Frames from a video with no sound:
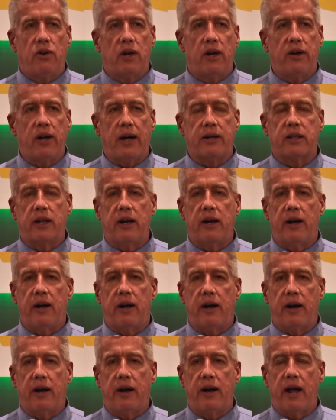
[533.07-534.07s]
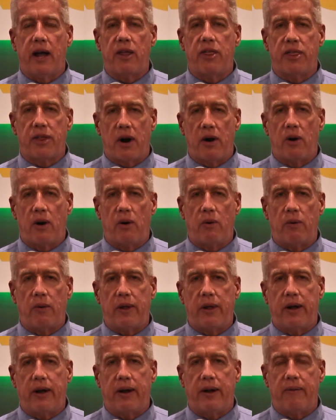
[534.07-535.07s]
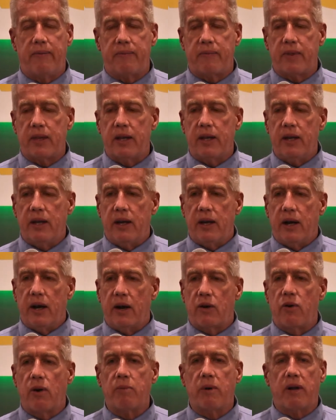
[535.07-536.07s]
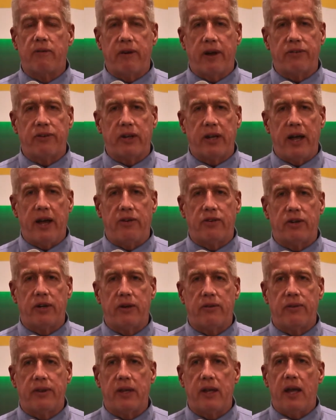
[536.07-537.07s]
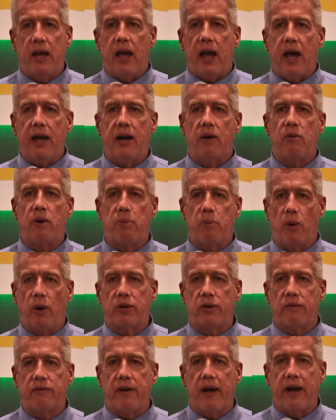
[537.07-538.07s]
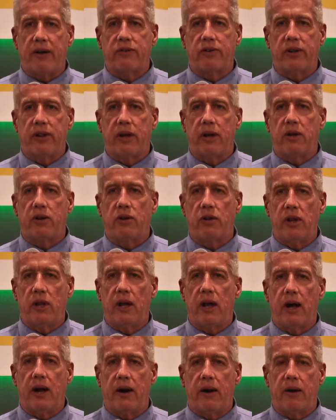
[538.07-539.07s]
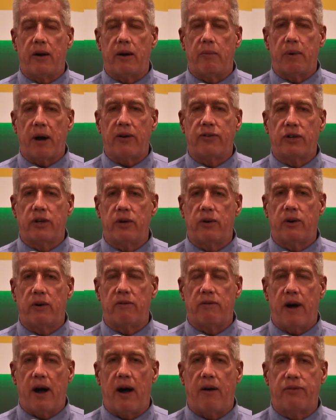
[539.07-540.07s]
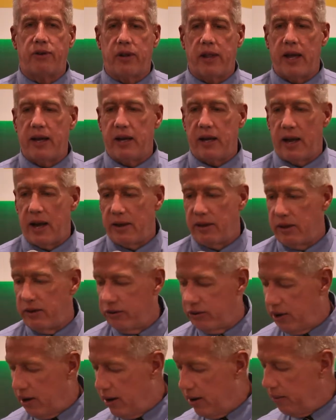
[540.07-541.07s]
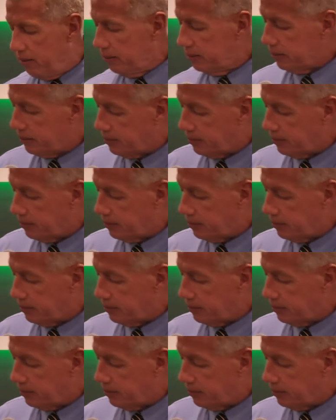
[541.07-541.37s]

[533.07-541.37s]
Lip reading: conduct a thorough criminal investigation, and then report the facts to the prosecutor involved so they can get this done.